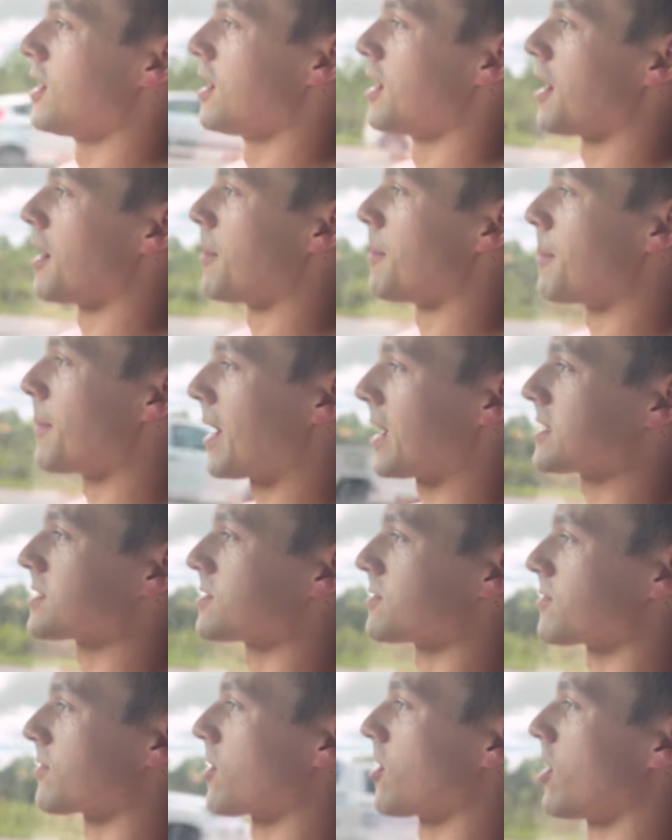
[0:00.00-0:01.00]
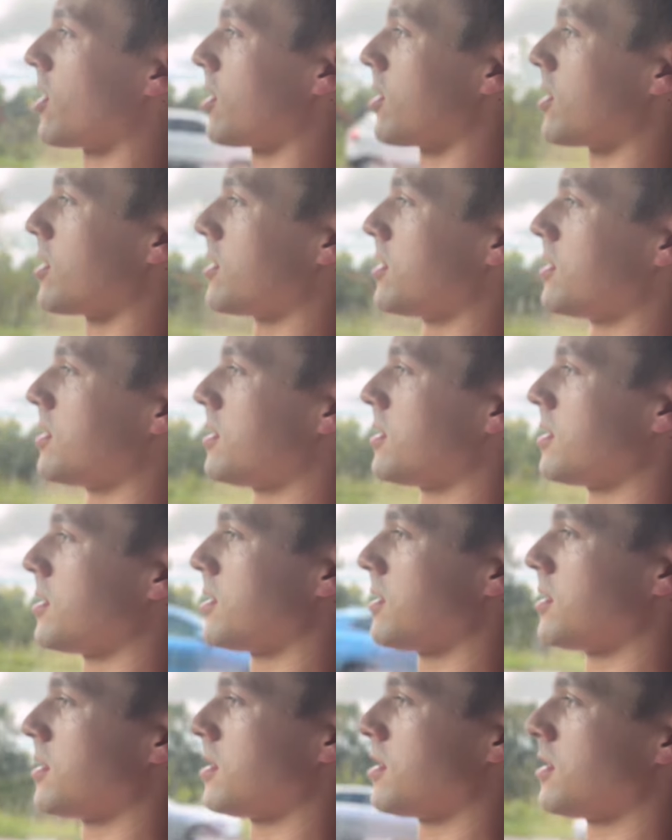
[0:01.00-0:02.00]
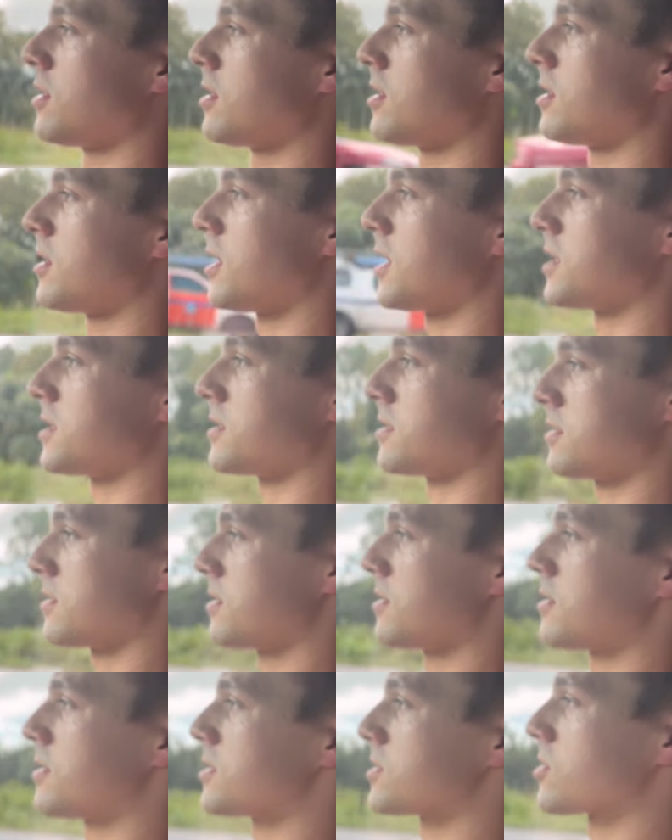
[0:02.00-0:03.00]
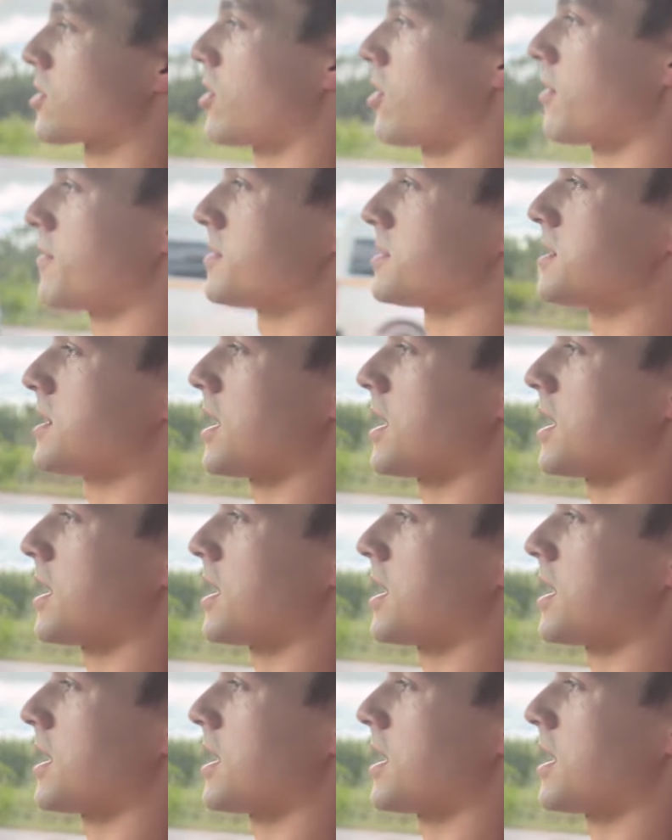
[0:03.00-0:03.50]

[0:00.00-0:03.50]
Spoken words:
a massive car, and this car obviously